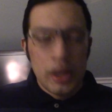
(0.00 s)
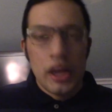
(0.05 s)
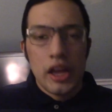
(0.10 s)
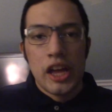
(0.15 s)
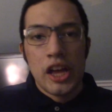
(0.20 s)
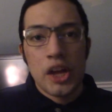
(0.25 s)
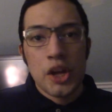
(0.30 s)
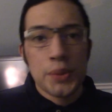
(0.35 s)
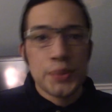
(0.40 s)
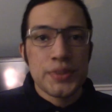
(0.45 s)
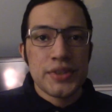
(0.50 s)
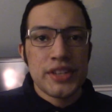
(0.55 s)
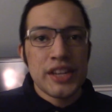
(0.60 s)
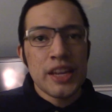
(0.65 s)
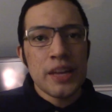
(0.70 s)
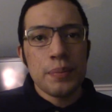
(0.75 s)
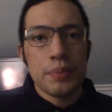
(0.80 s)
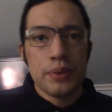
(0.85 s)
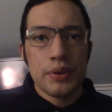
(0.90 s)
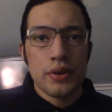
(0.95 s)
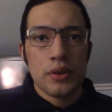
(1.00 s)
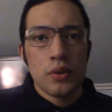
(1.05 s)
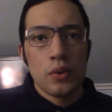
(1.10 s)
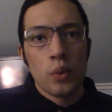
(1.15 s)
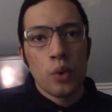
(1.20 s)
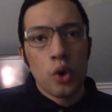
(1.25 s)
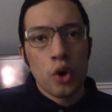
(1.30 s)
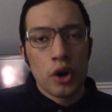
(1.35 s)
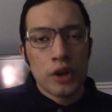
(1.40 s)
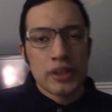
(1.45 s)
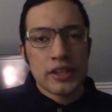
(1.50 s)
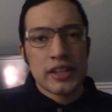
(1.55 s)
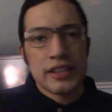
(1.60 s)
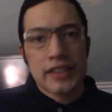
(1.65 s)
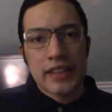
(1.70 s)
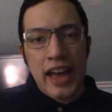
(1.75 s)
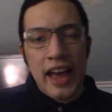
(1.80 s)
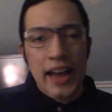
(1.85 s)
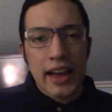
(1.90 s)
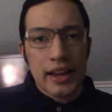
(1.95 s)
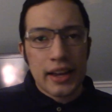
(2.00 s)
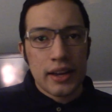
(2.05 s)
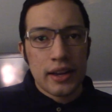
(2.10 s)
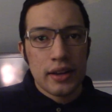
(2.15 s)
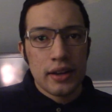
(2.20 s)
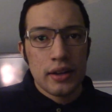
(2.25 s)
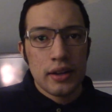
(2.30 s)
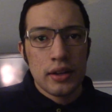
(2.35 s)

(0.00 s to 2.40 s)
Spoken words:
Helm's Deep, Ward's Attack,